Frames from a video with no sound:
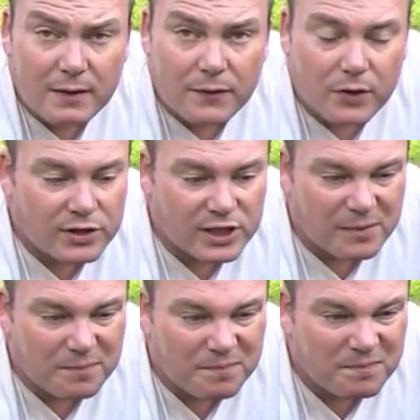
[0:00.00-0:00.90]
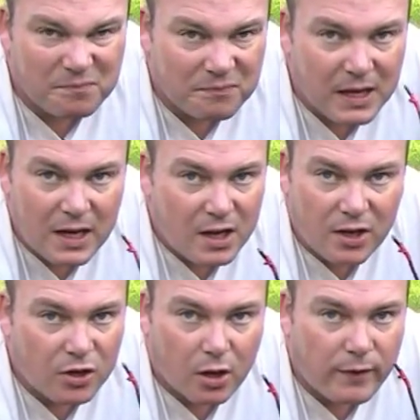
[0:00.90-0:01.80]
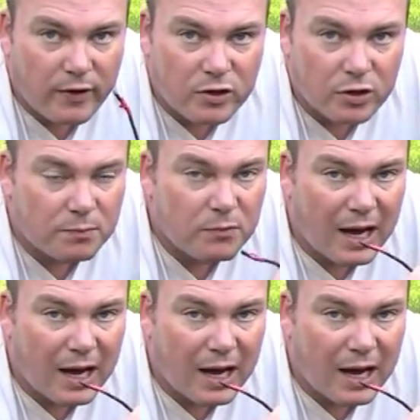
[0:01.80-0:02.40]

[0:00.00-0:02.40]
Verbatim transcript: inverter not very good